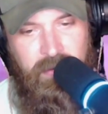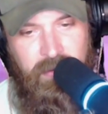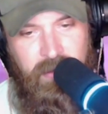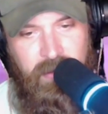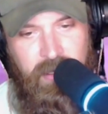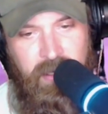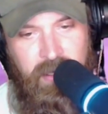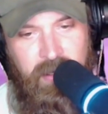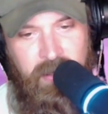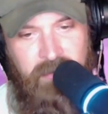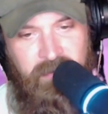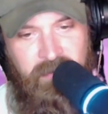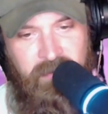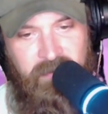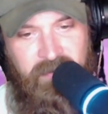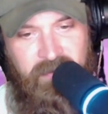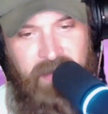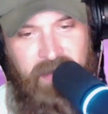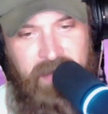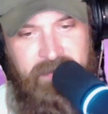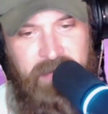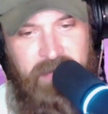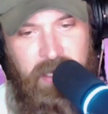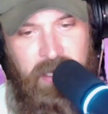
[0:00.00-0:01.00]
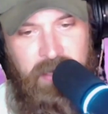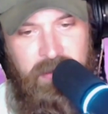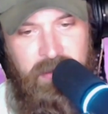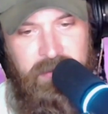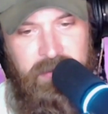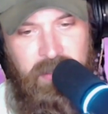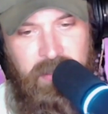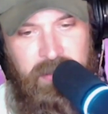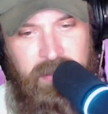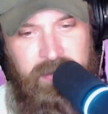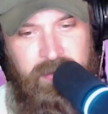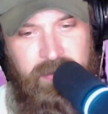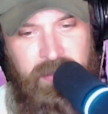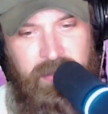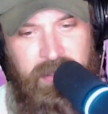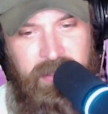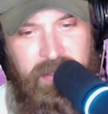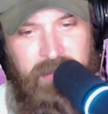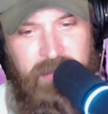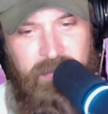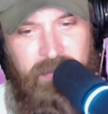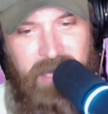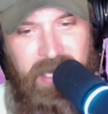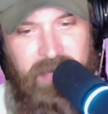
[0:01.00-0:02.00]
for $5.
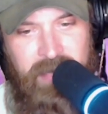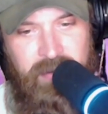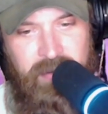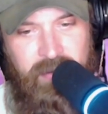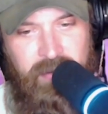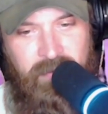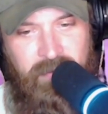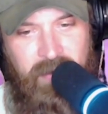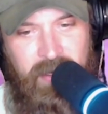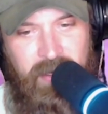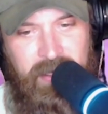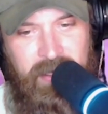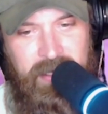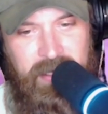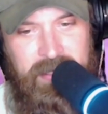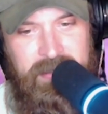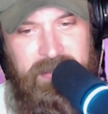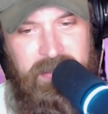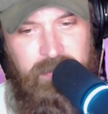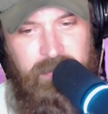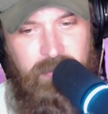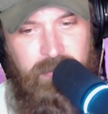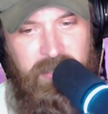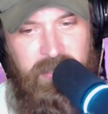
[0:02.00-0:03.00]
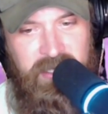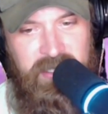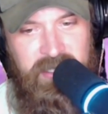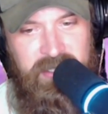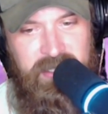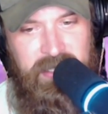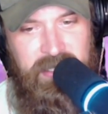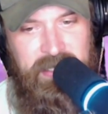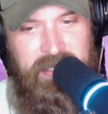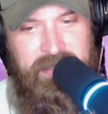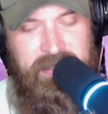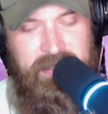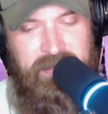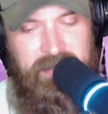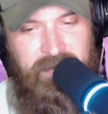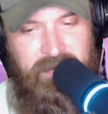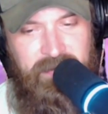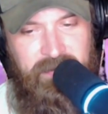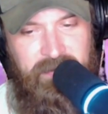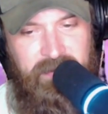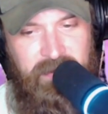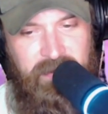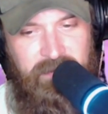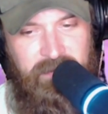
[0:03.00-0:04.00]
Australian miners fought against the British in
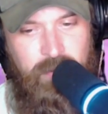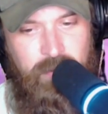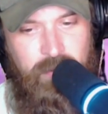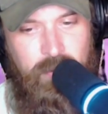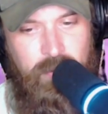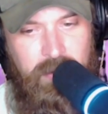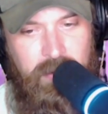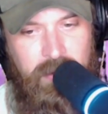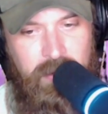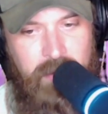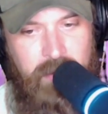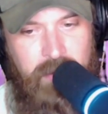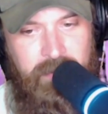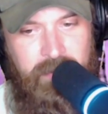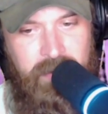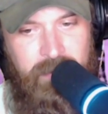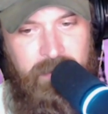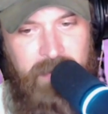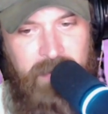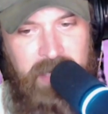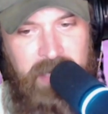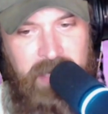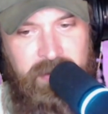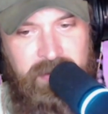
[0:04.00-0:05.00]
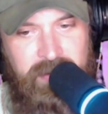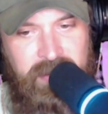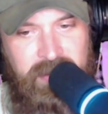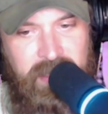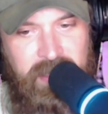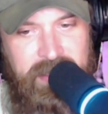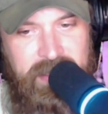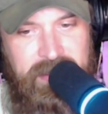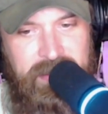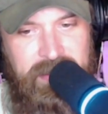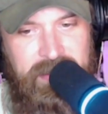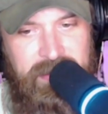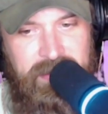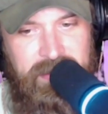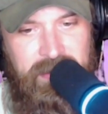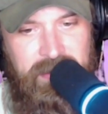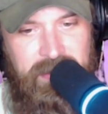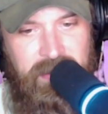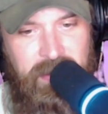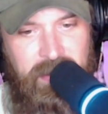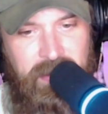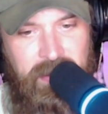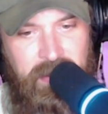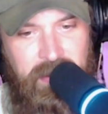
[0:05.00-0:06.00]
1854 over the miner's license.
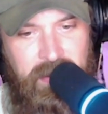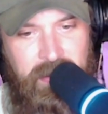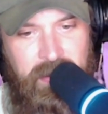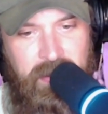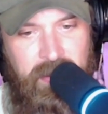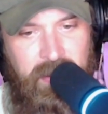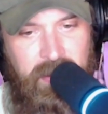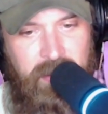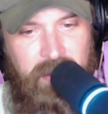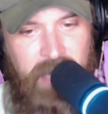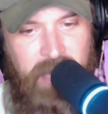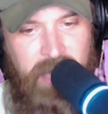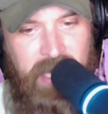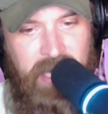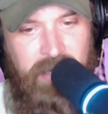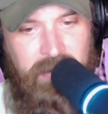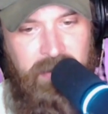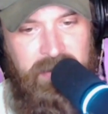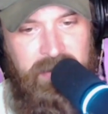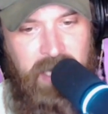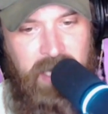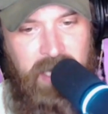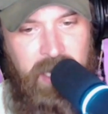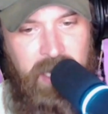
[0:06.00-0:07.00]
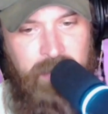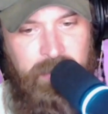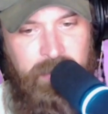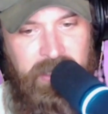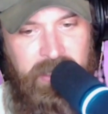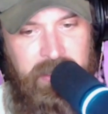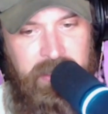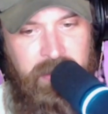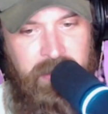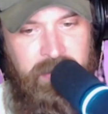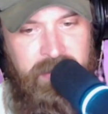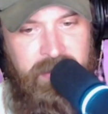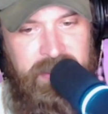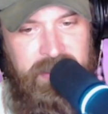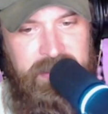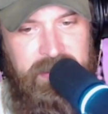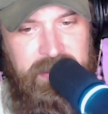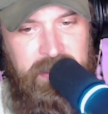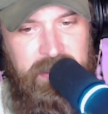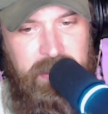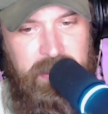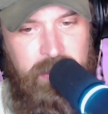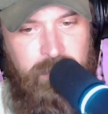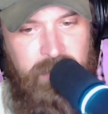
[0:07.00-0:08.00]
The battle is commonly known as
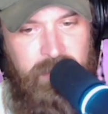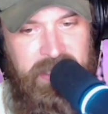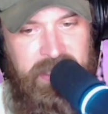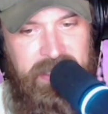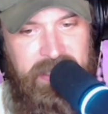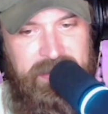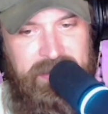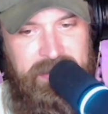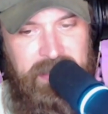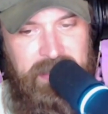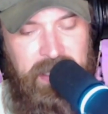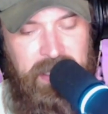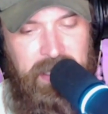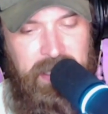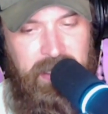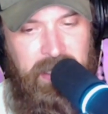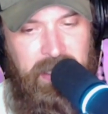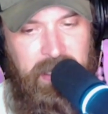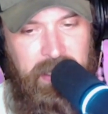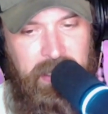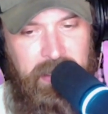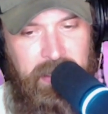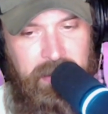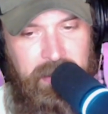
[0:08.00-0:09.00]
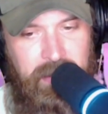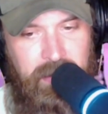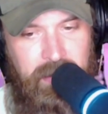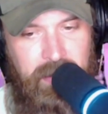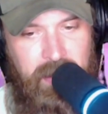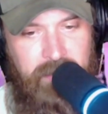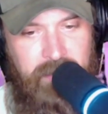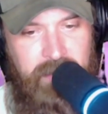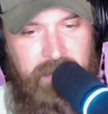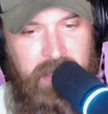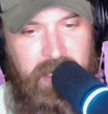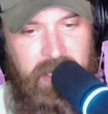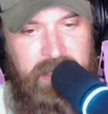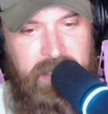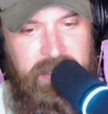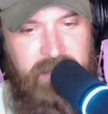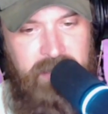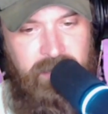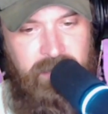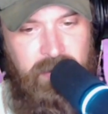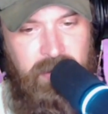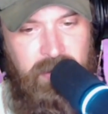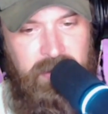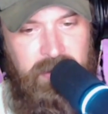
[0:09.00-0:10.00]
the Eureka Stockade. Have you guys
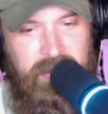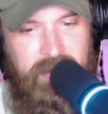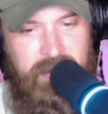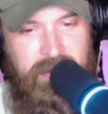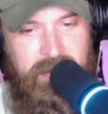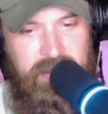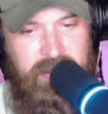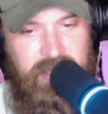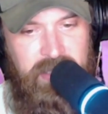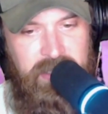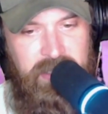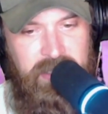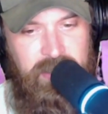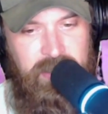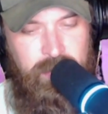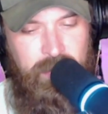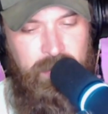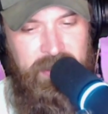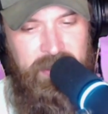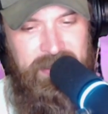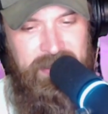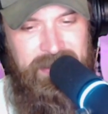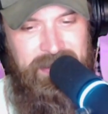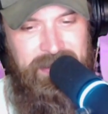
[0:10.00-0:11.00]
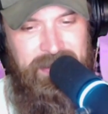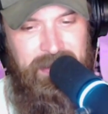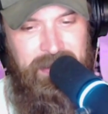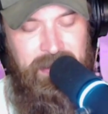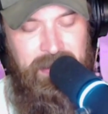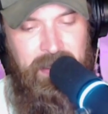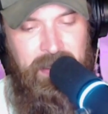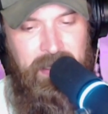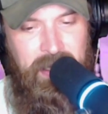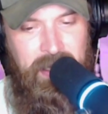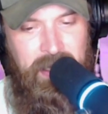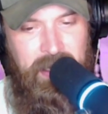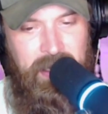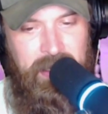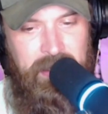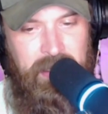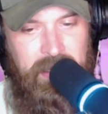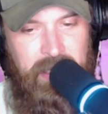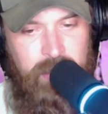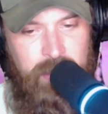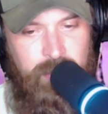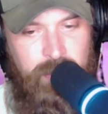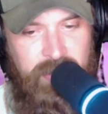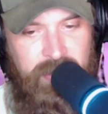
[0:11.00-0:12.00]
ever looked at the Jesuits, and
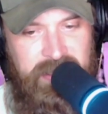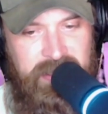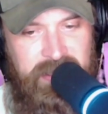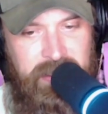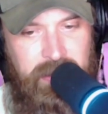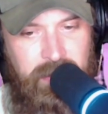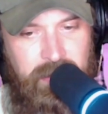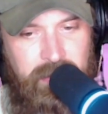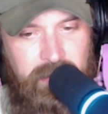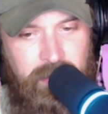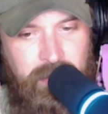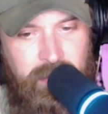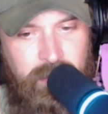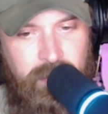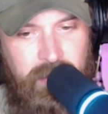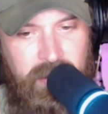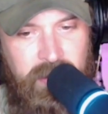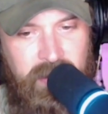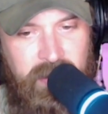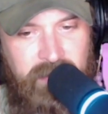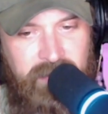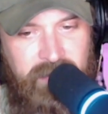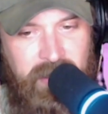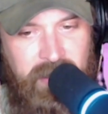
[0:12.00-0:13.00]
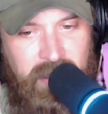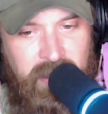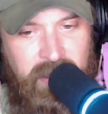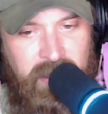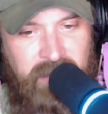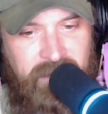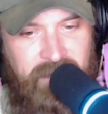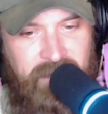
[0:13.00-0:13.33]
in particular the work of Eric